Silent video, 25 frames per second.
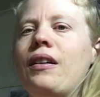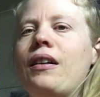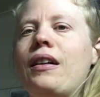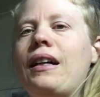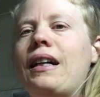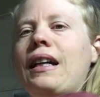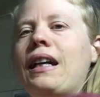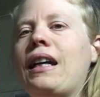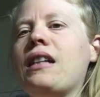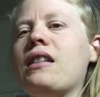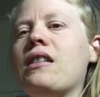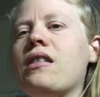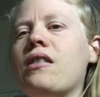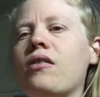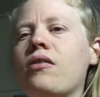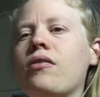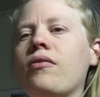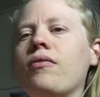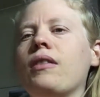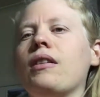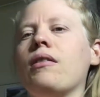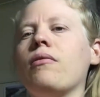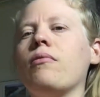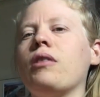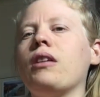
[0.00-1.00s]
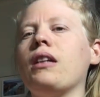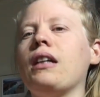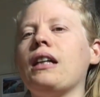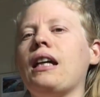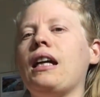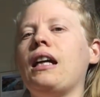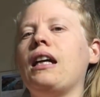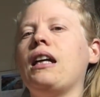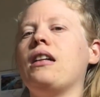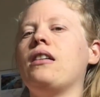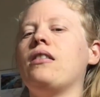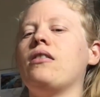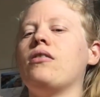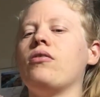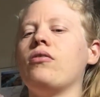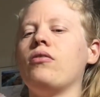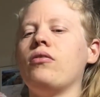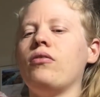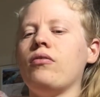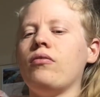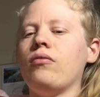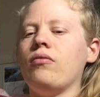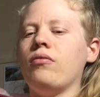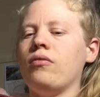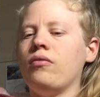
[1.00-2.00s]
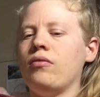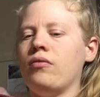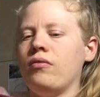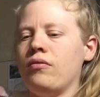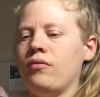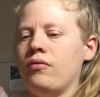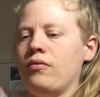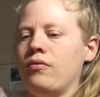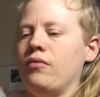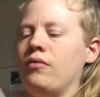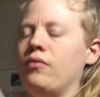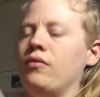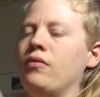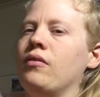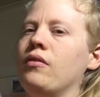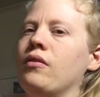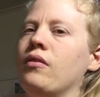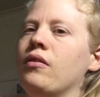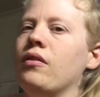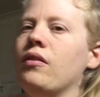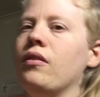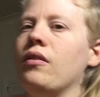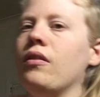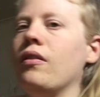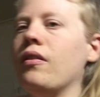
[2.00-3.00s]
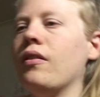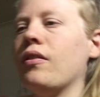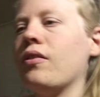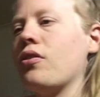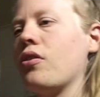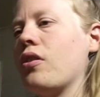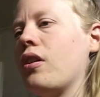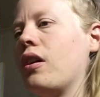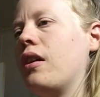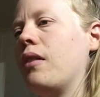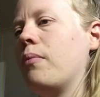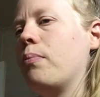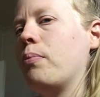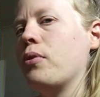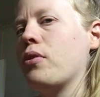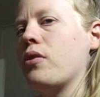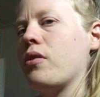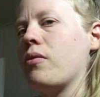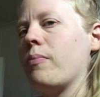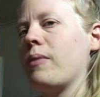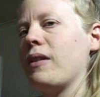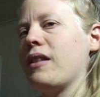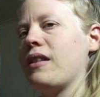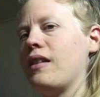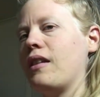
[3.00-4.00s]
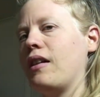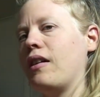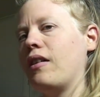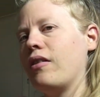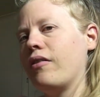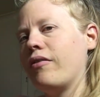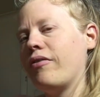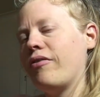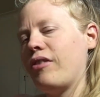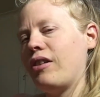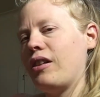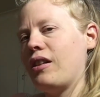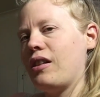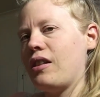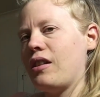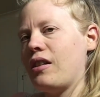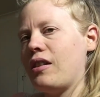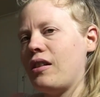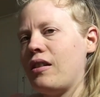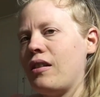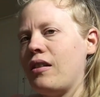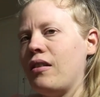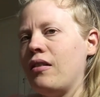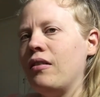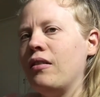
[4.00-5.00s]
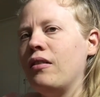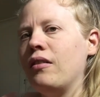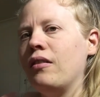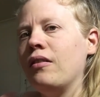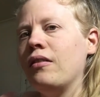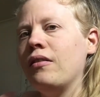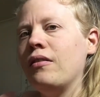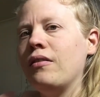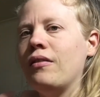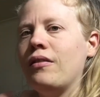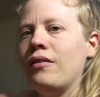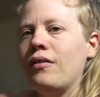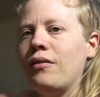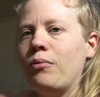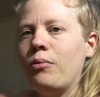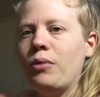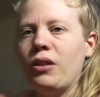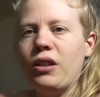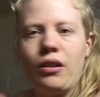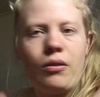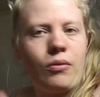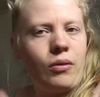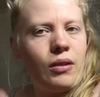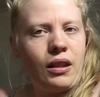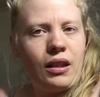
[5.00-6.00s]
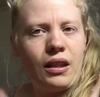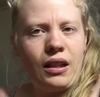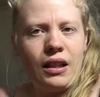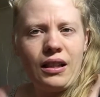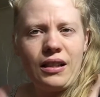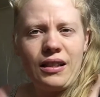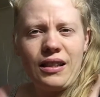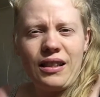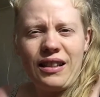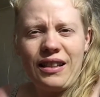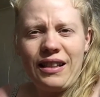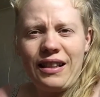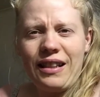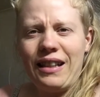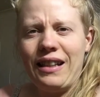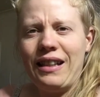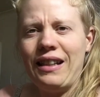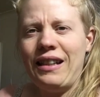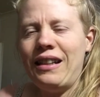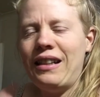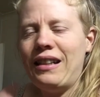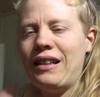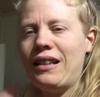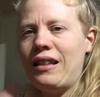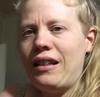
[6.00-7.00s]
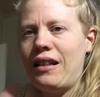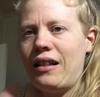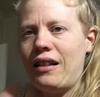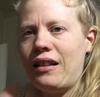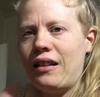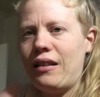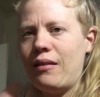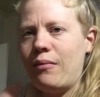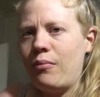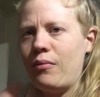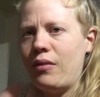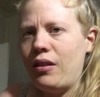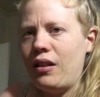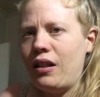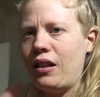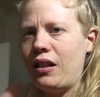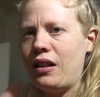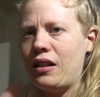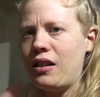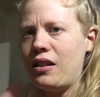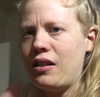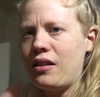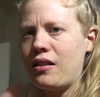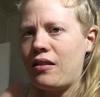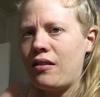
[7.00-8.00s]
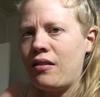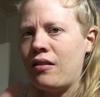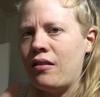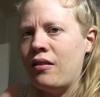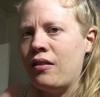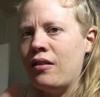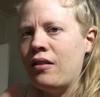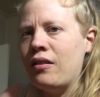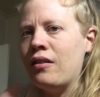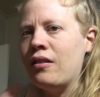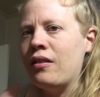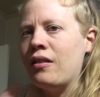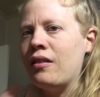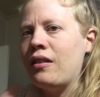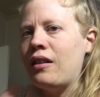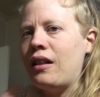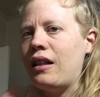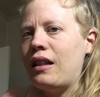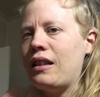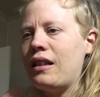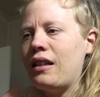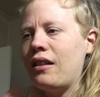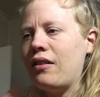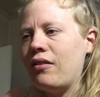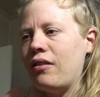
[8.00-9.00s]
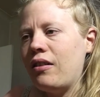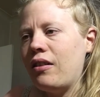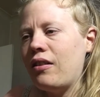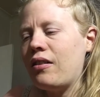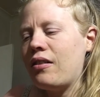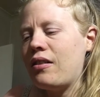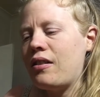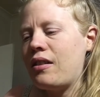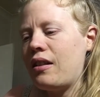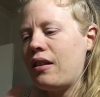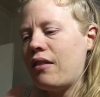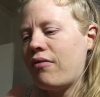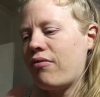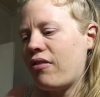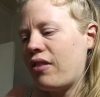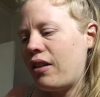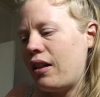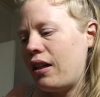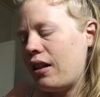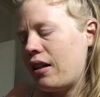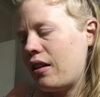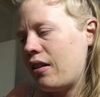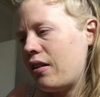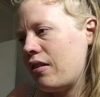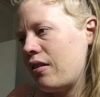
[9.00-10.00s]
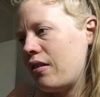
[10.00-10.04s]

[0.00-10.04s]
I guess, doing what I can do, not trying to push myself, and just work with things as I can. And I tell you the stuff like